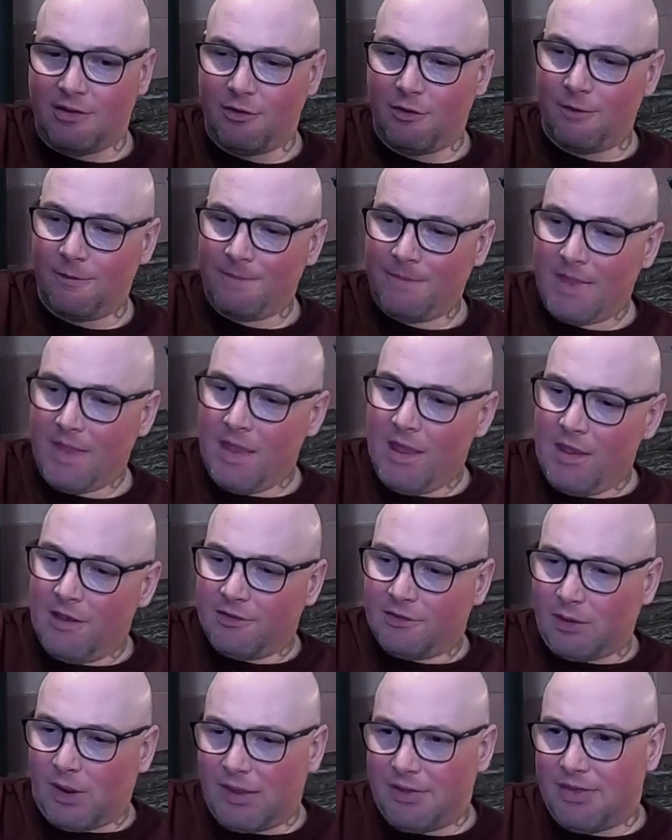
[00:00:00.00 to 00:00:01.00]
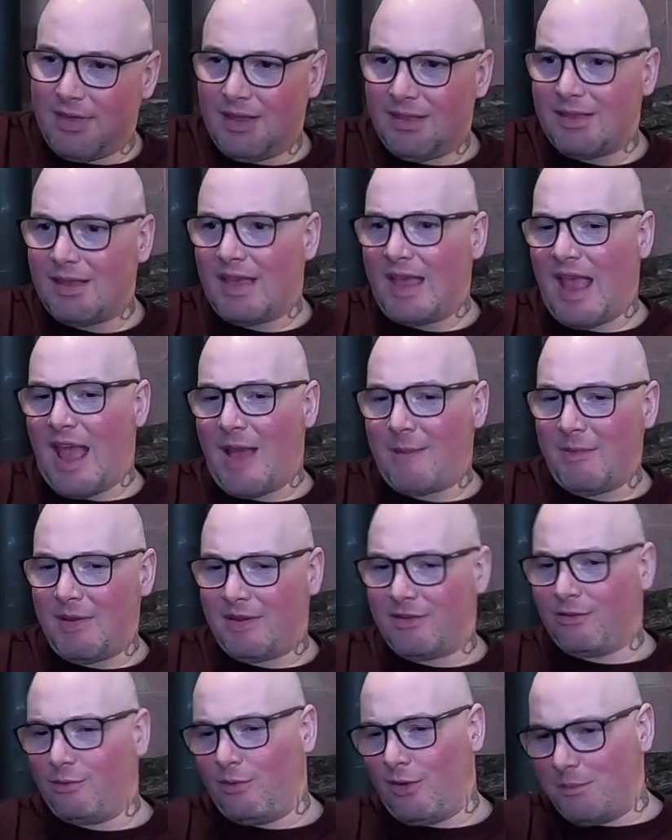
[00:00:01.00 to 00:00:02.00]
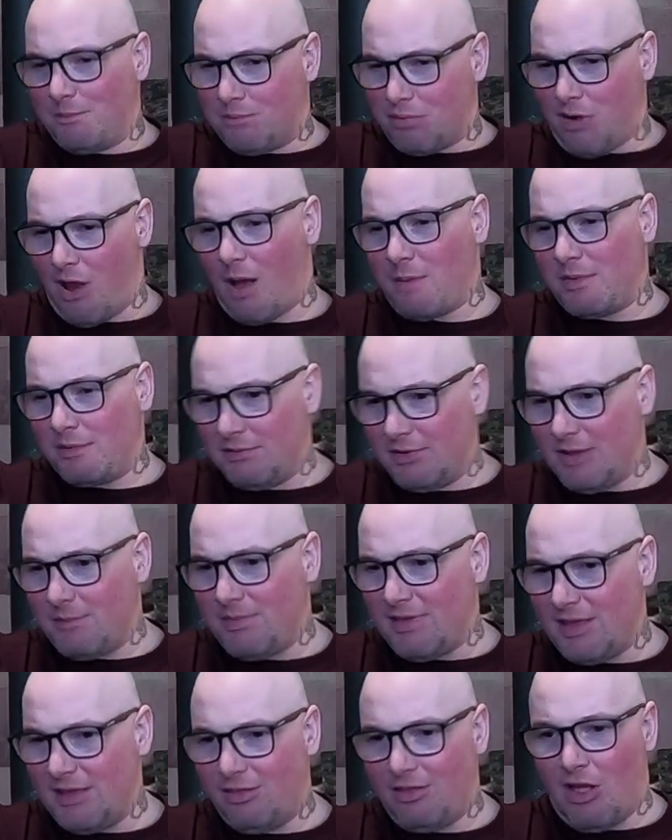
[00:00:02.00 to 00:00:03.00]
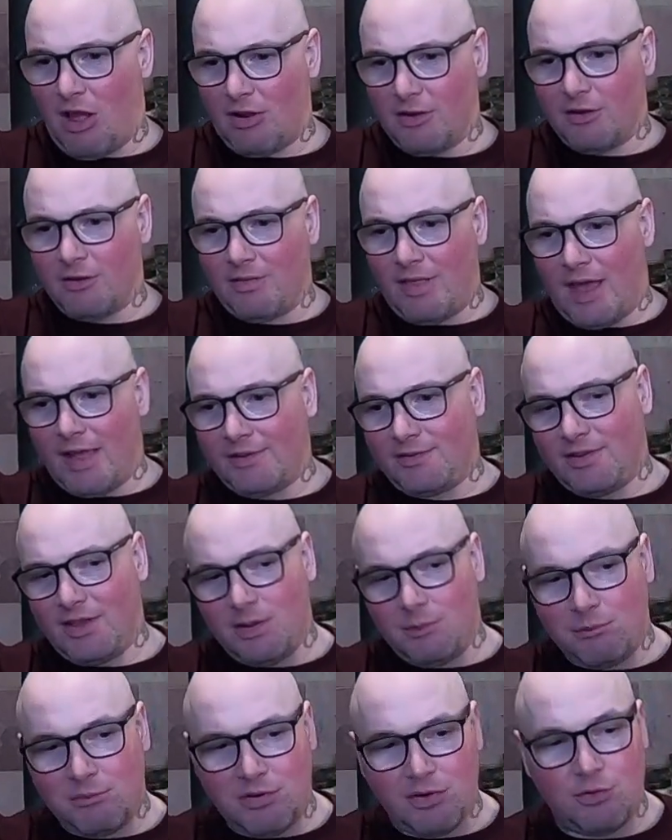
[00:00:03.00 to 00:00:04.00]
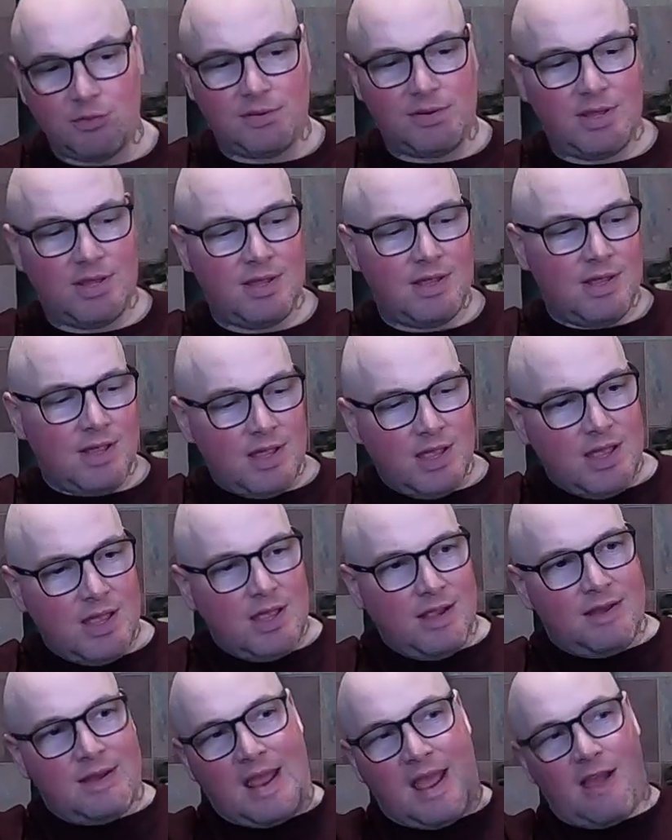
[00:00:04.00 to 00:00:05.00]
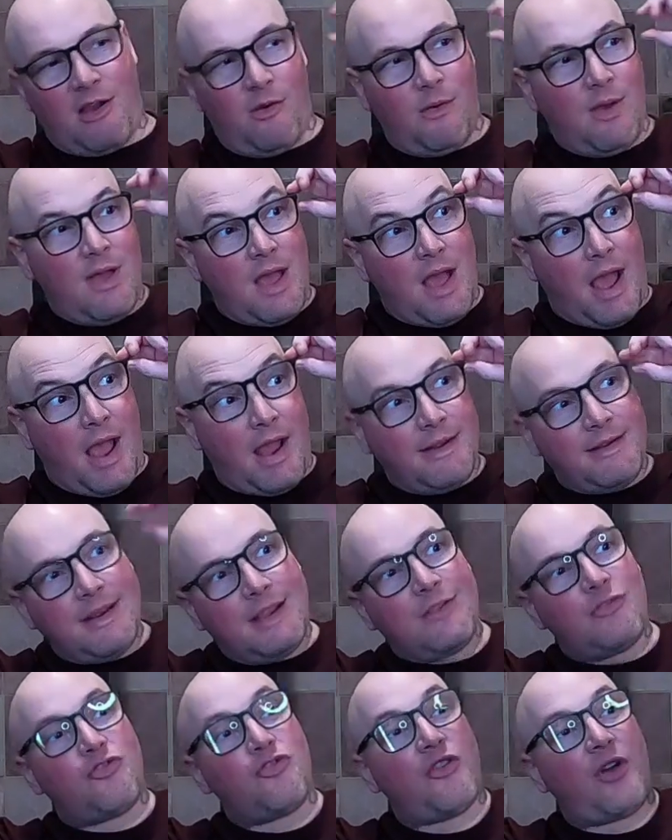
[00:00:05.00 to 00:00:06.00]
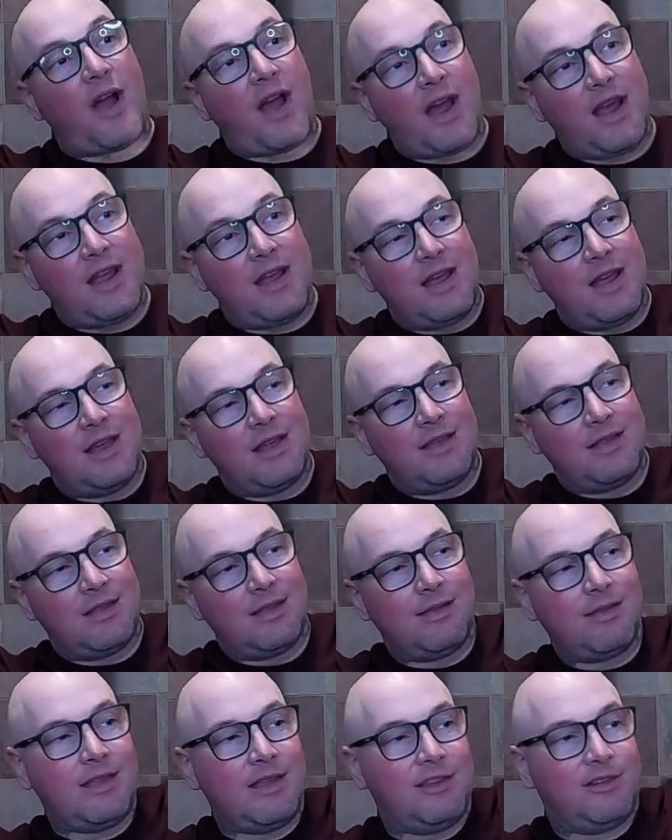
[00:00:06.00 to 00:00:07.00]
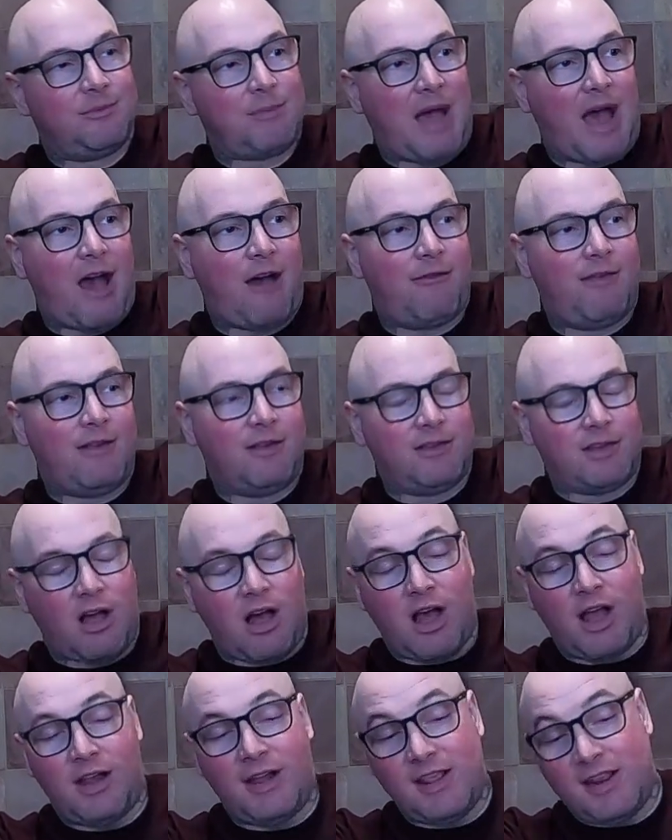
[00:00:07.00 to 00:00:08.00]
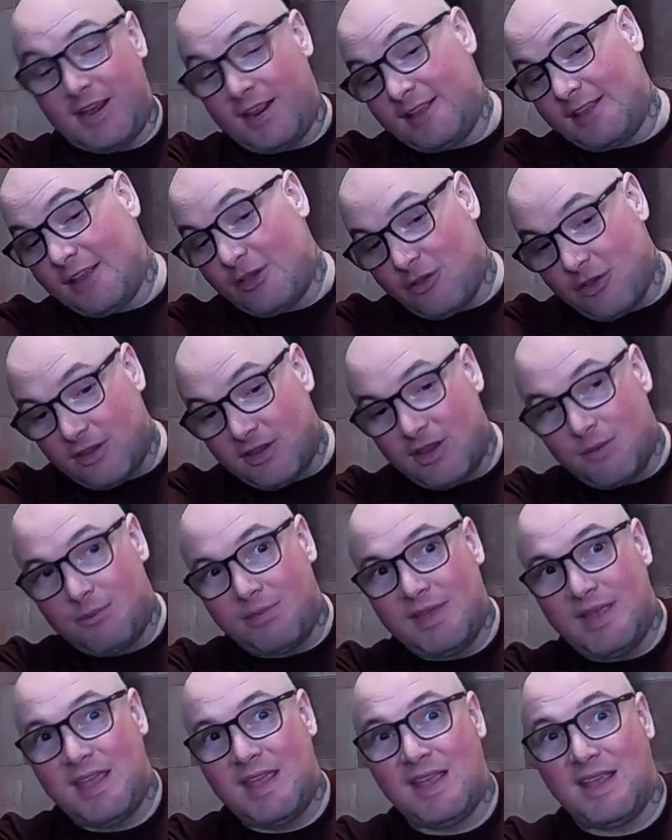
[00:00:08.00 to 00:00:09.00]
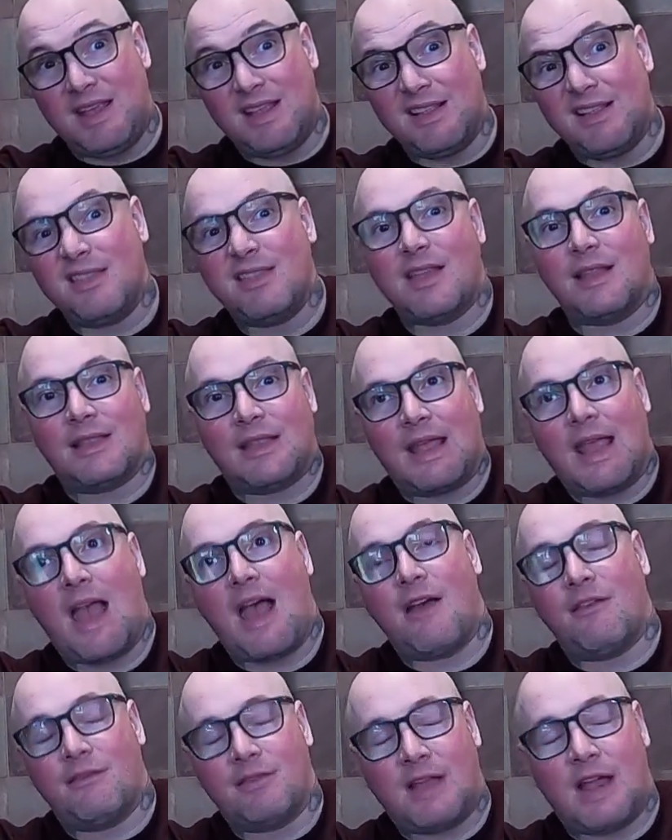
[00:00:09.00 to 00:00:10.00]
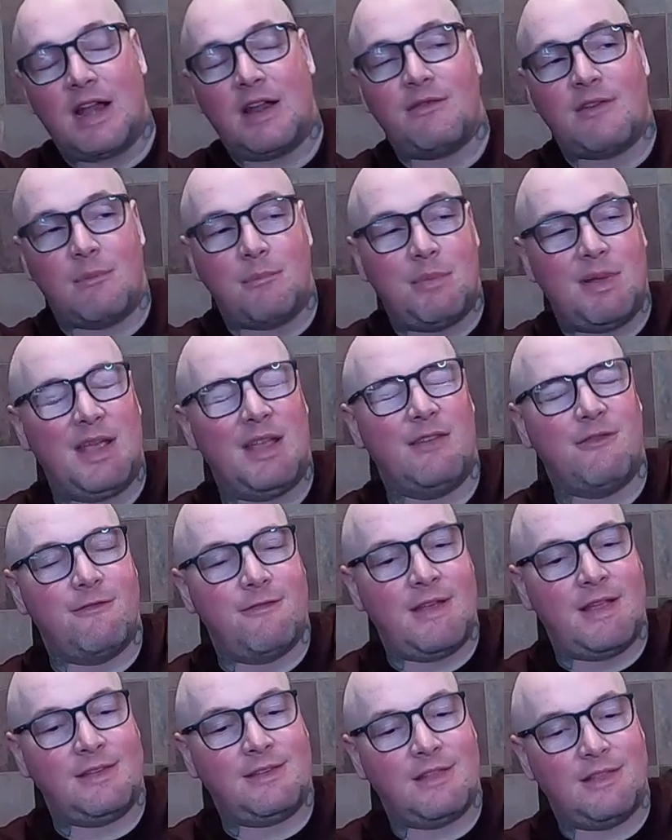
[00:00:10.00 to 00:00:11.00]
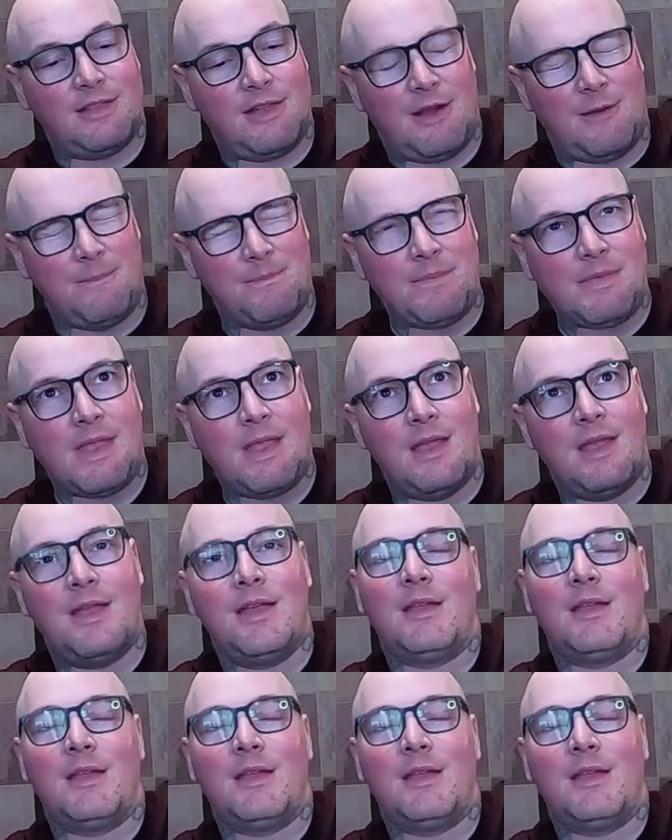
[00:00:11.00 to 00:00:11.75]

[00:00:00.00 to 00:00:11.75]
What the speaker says: do. So I think the Kamiks would probably be a longer lasting boot. Now, I did try these Baffins on, and in addition to being that they have kind of a big fit to them,